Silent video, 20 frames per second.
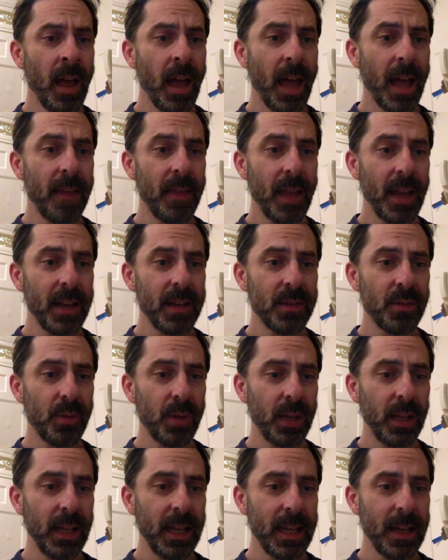And that is
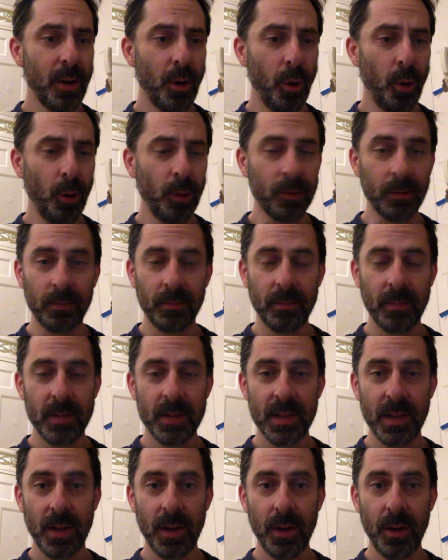really all.
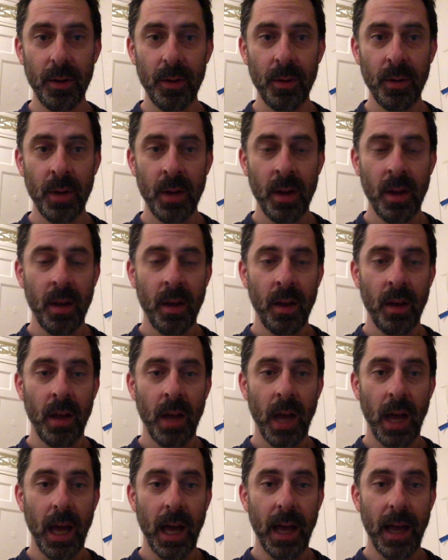So
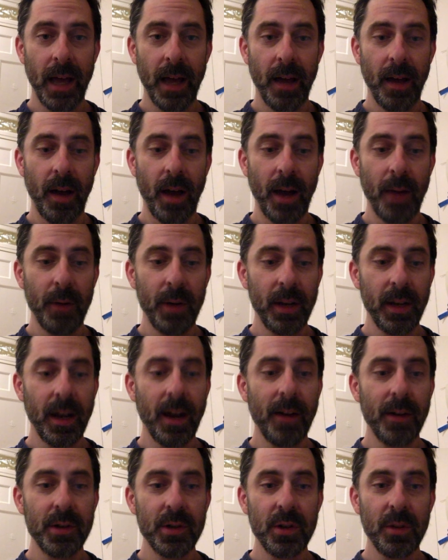I would
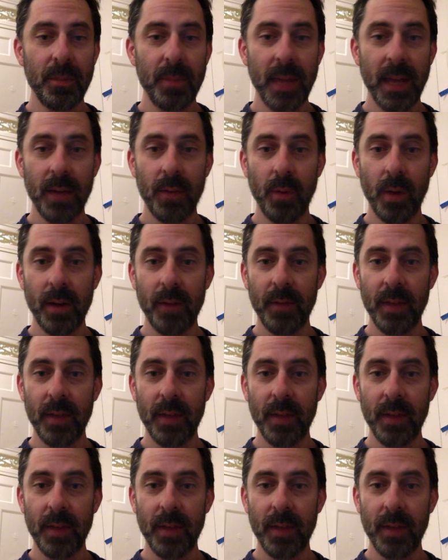encourage you to pick one of